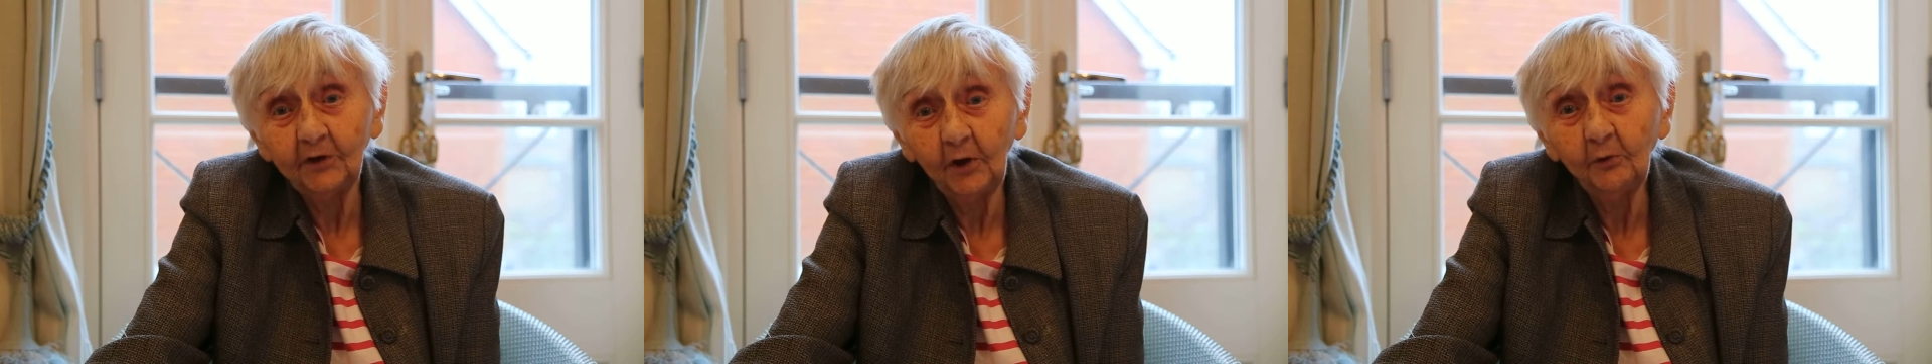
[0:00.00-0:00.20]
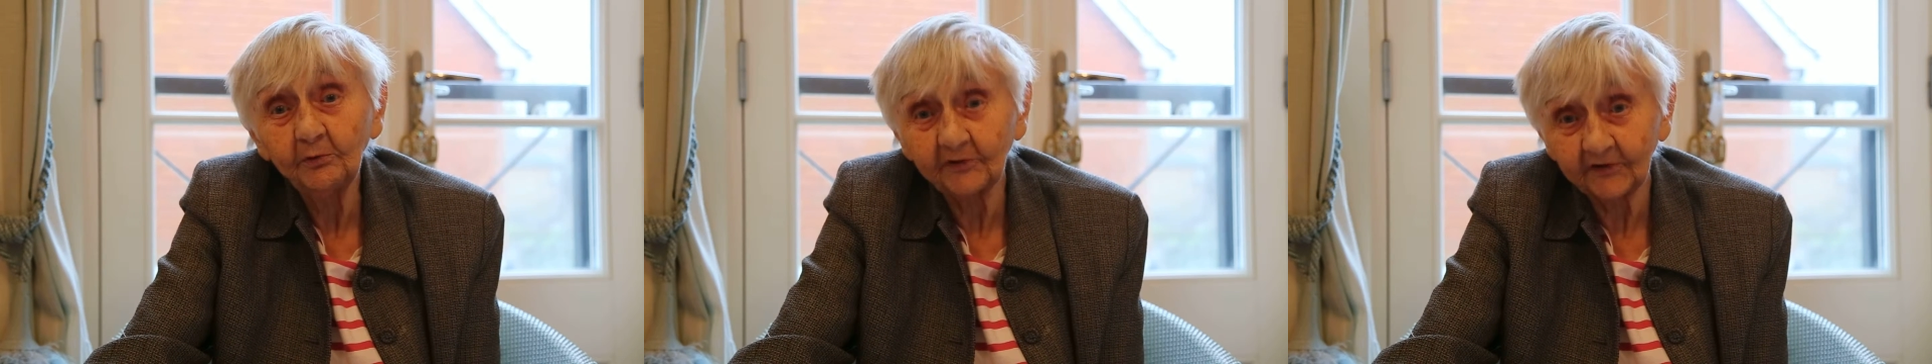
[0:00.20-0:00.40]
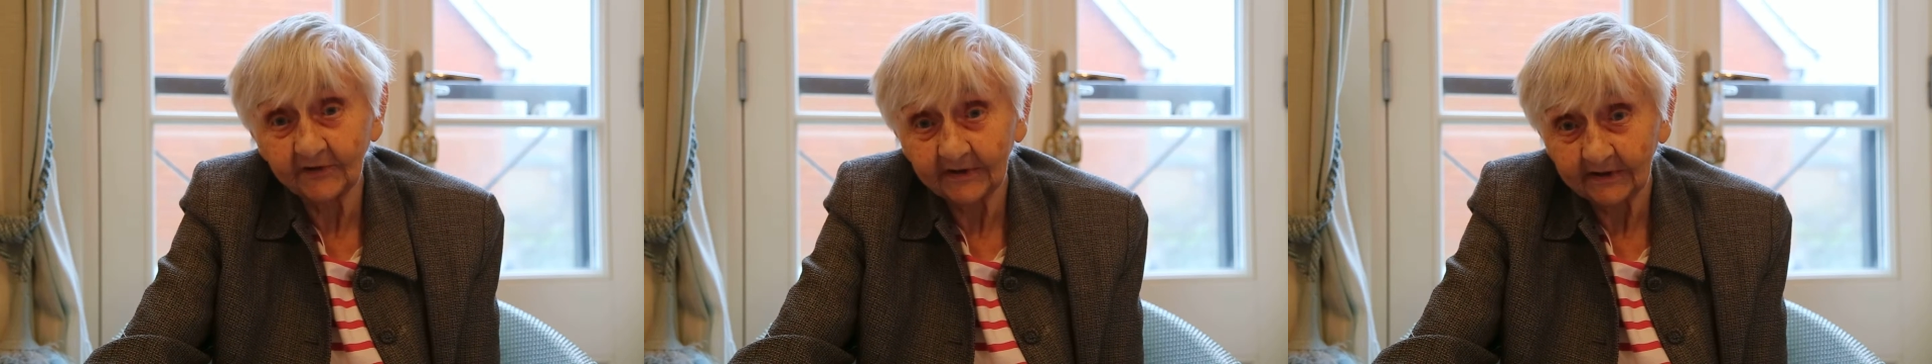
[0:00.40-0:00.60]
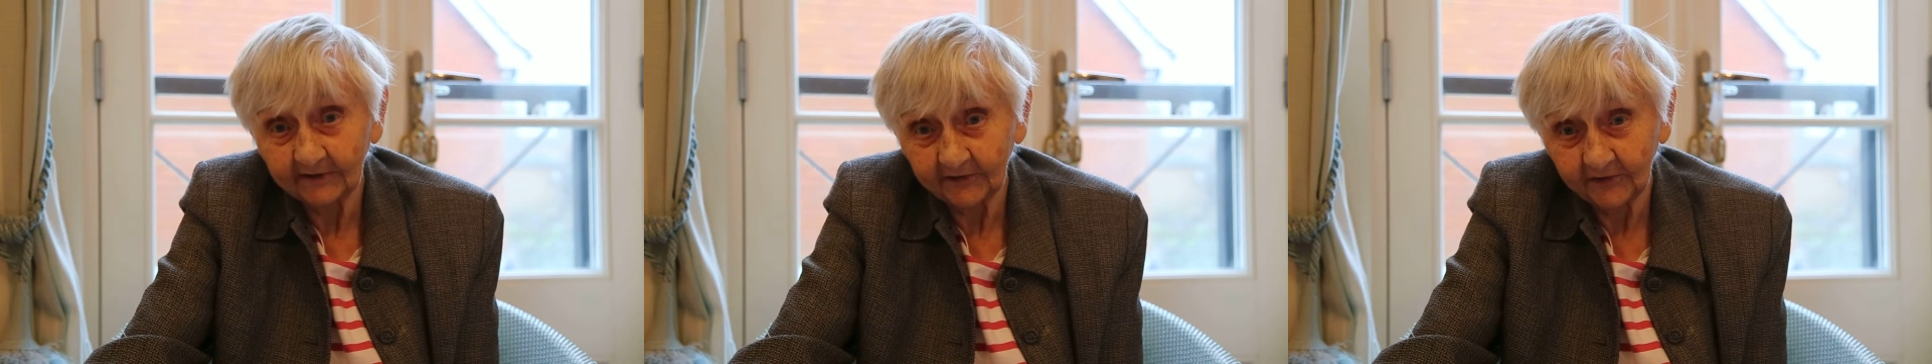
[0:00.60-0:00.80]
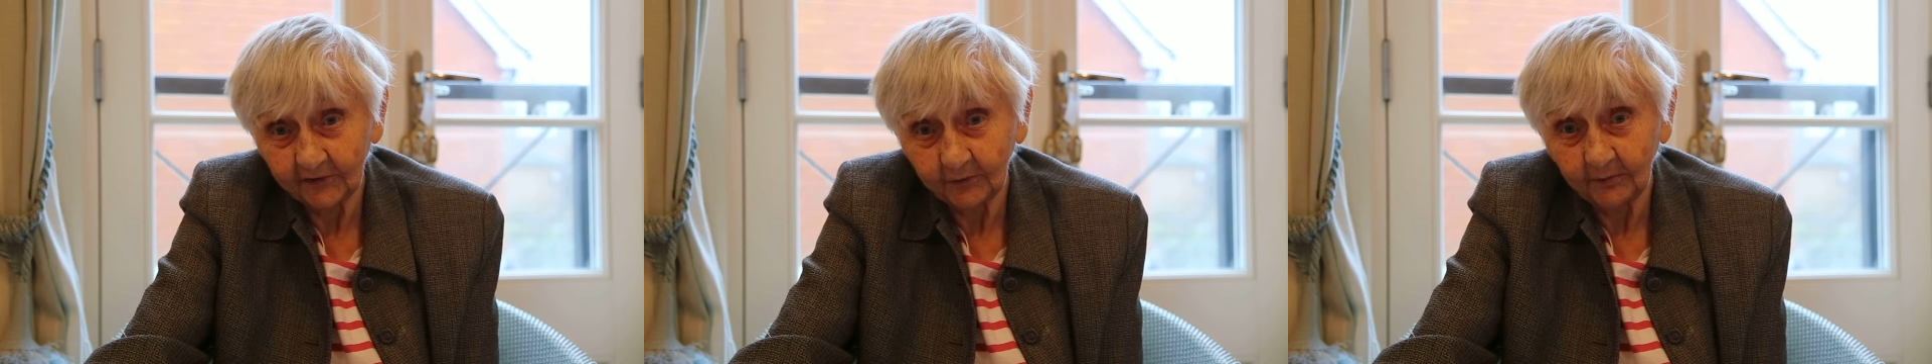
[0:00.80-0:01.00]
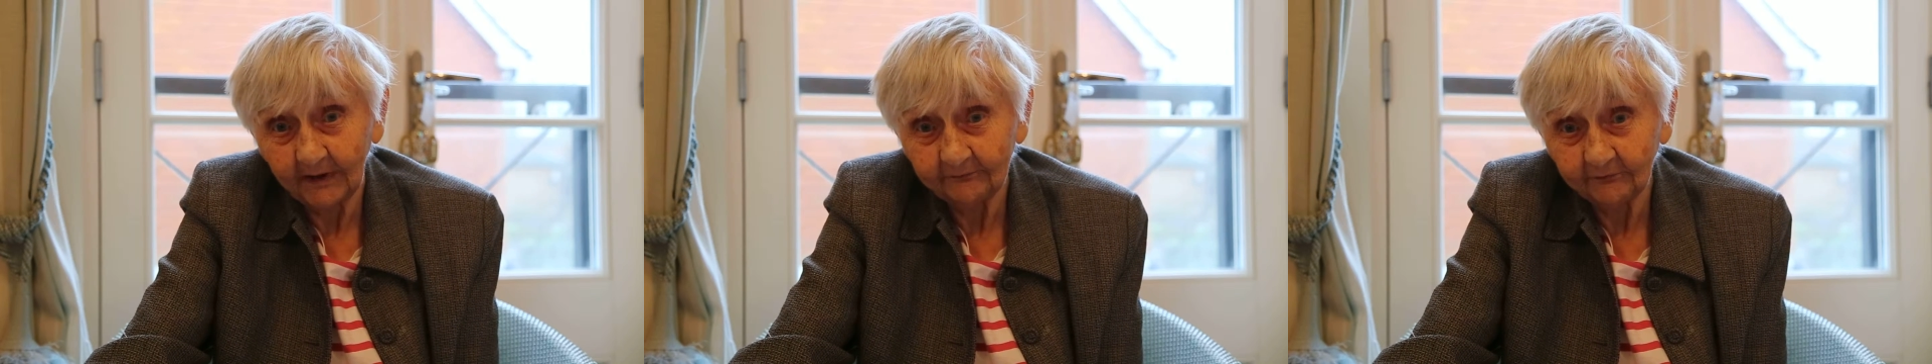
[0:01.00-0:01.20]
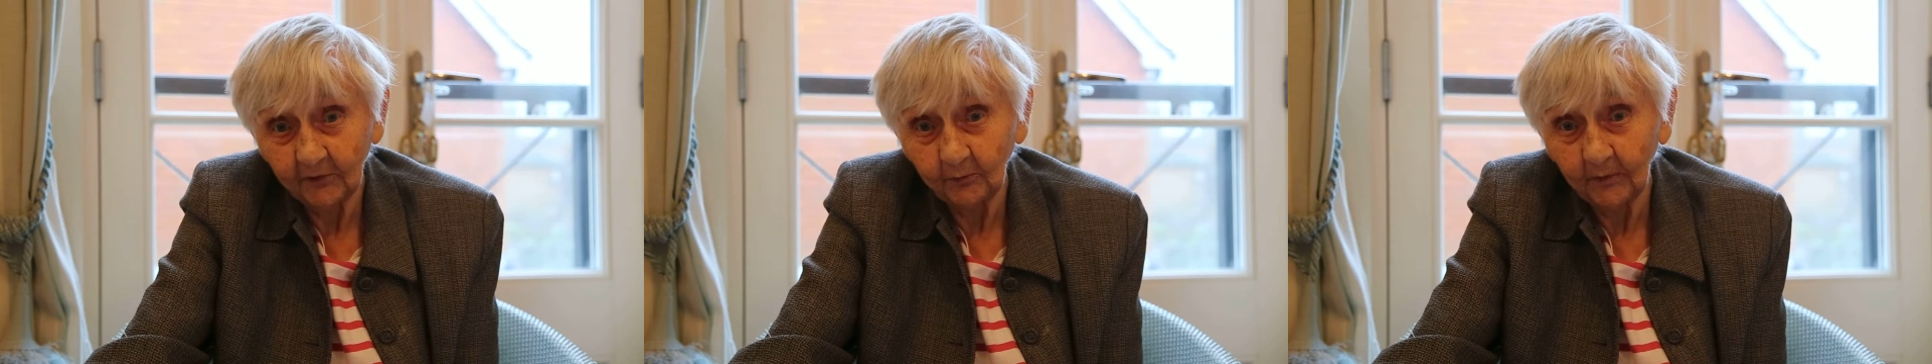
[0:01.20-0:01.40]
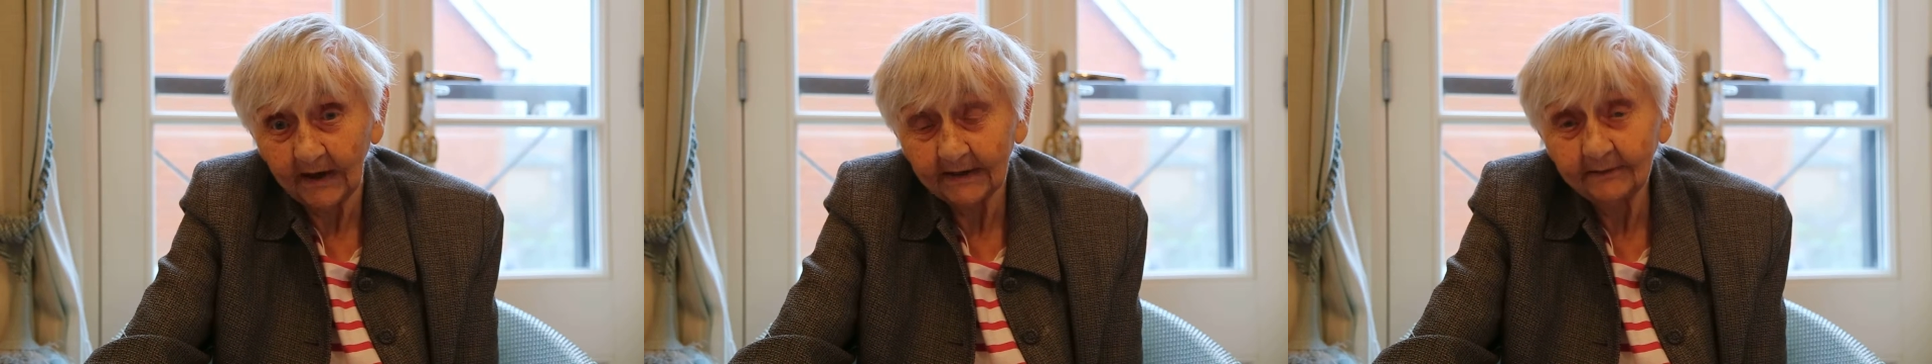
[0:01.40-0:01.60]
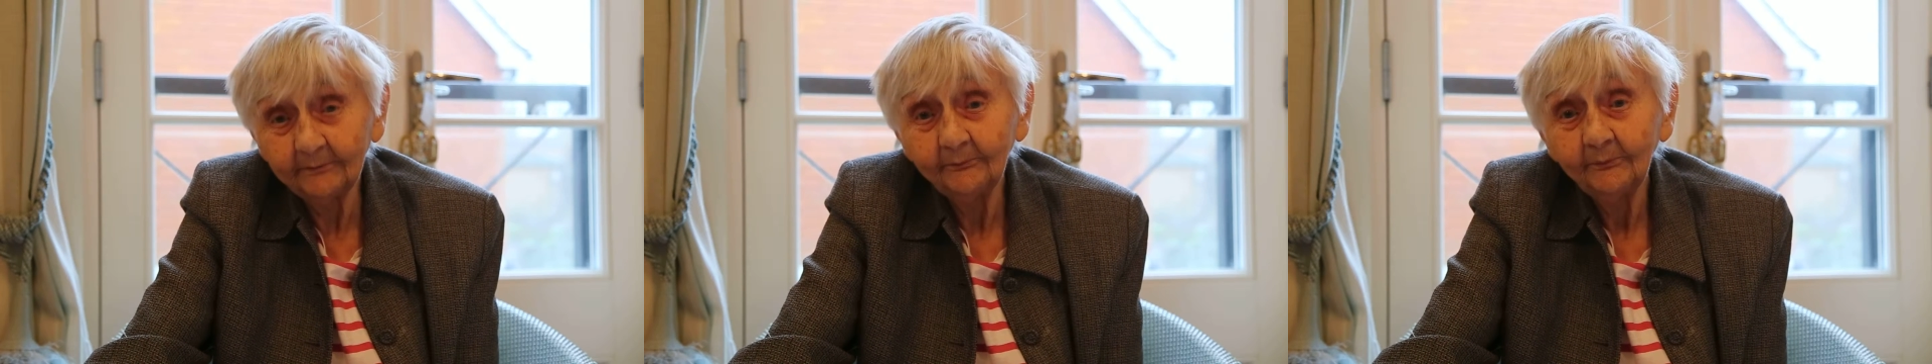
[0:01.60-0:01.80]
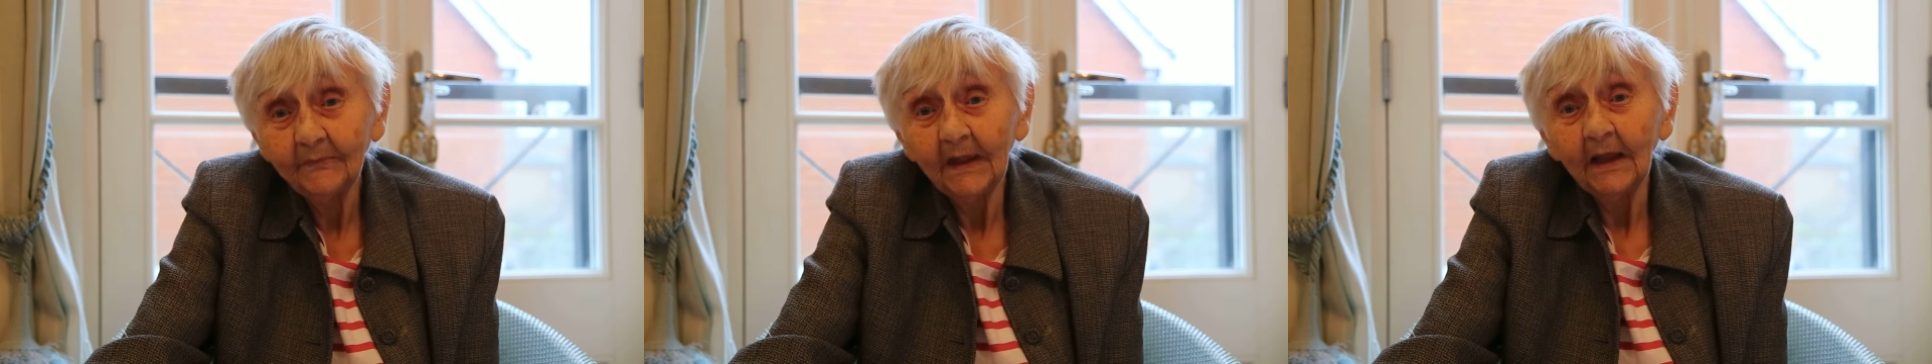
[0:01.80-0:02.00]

nuisance to everyone